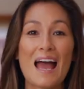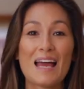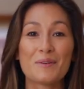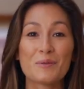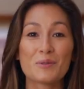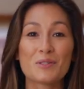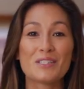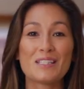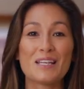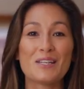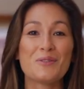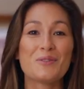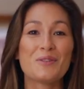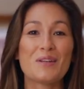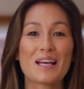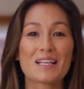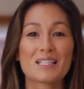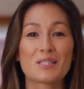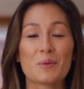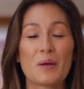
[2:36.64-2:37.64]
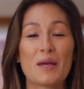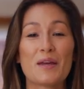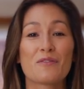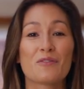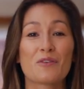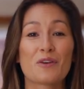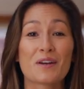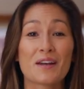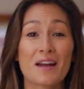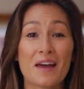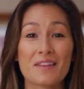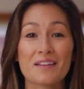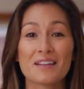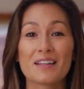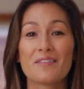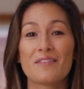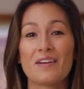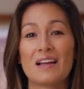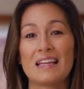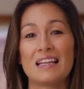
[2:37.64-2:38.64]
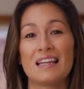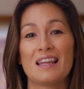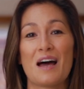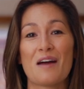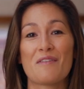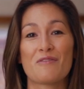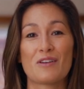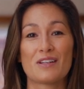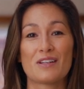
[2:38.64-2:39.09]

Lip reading: and we'll see you next week for another Luvele Life